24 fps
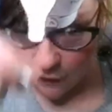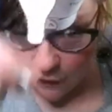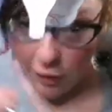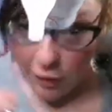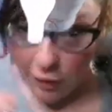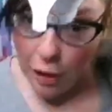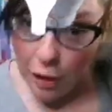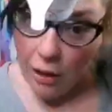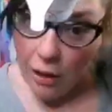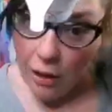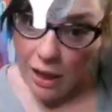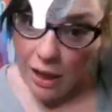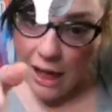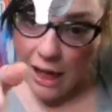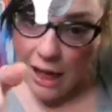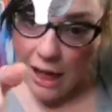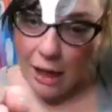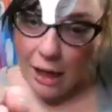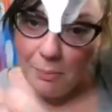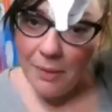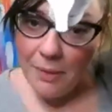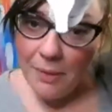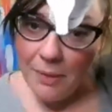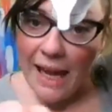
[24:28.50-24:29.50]
the little
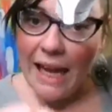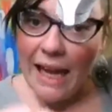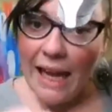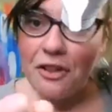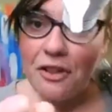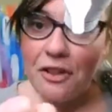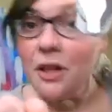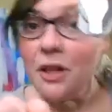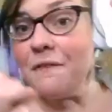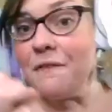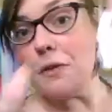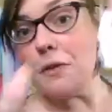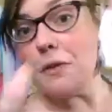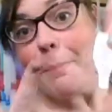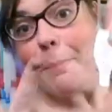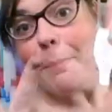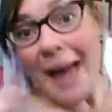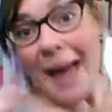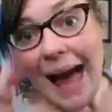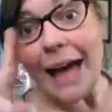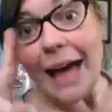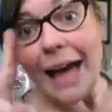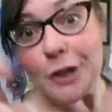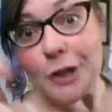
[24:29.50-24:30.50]
handle of the
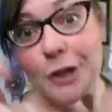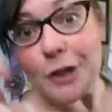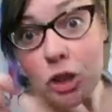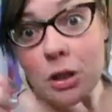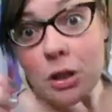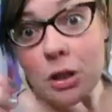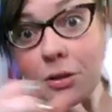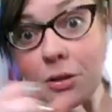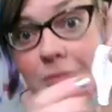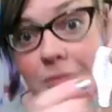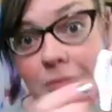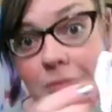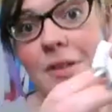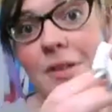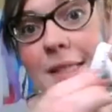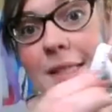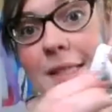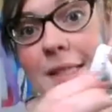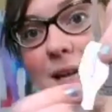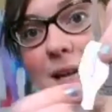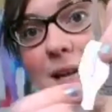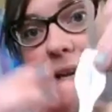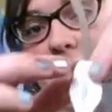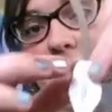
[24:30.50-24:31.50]
paddle
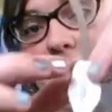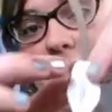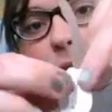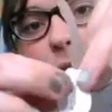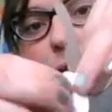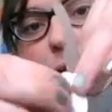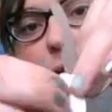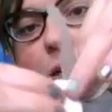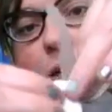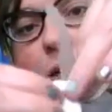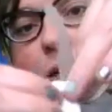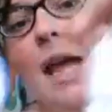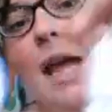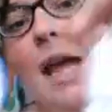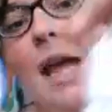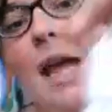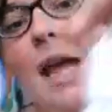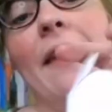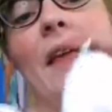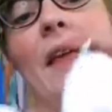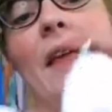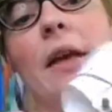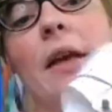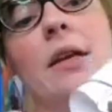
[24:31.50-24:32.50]
side,
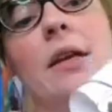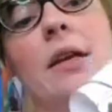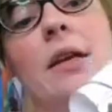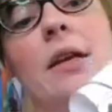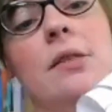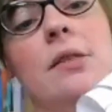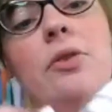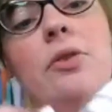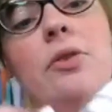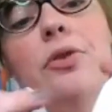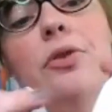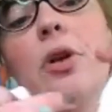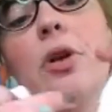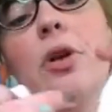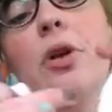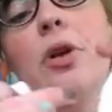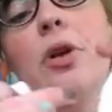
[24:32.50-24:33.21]
and that gets glued